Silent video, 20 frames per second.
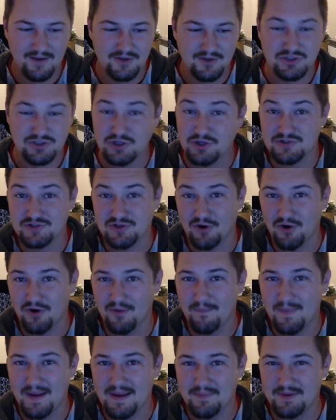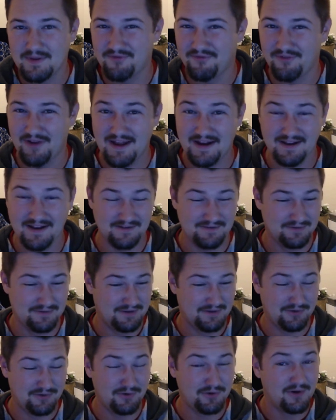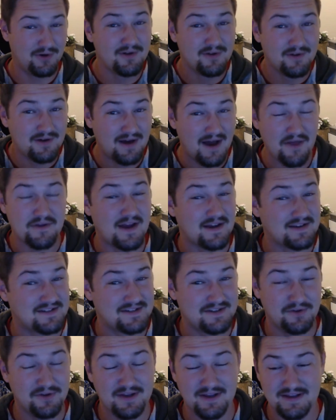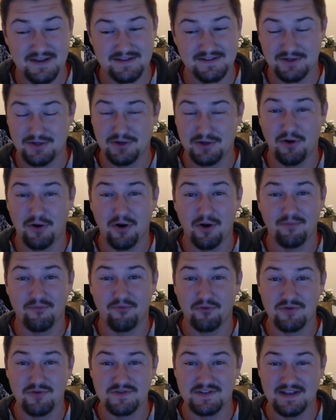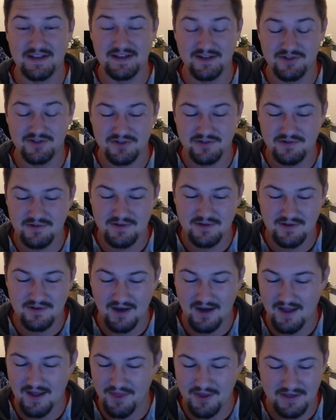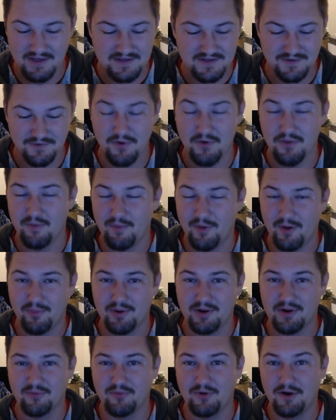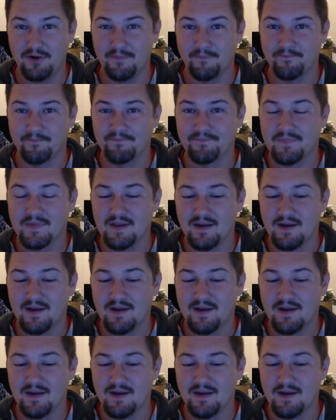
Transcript: Sure, his arm might be fading a little. I still think he has a good arm for his age. I think he's throwing the ball pretty well.